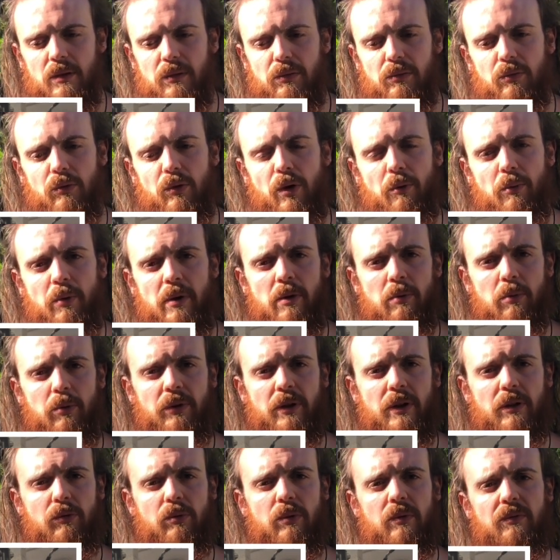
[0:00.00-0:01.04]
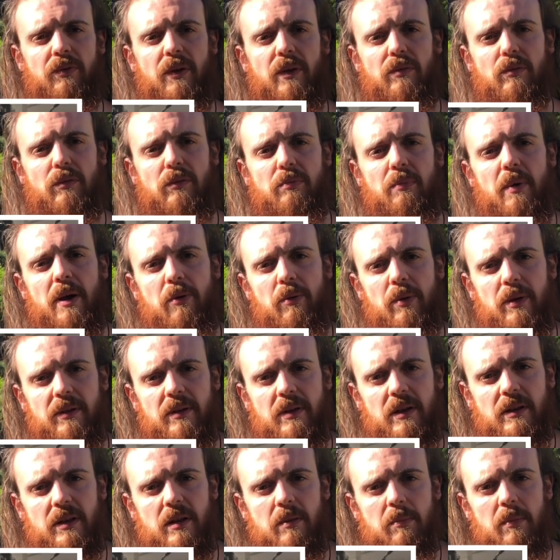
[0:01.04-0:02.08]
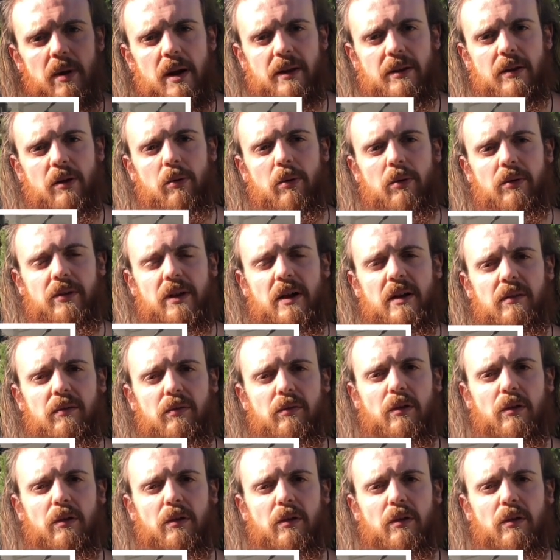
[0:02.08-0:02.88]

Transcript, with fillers: So I really wanted to emphasize my rear delt and my tail delts.